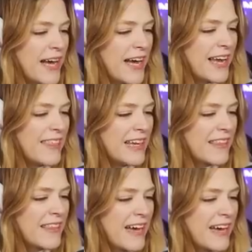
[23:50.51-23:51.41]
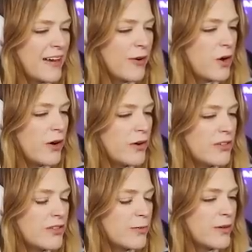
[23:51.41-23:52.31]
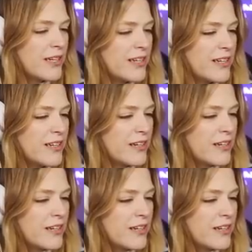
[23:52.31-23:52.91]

I think that Rose will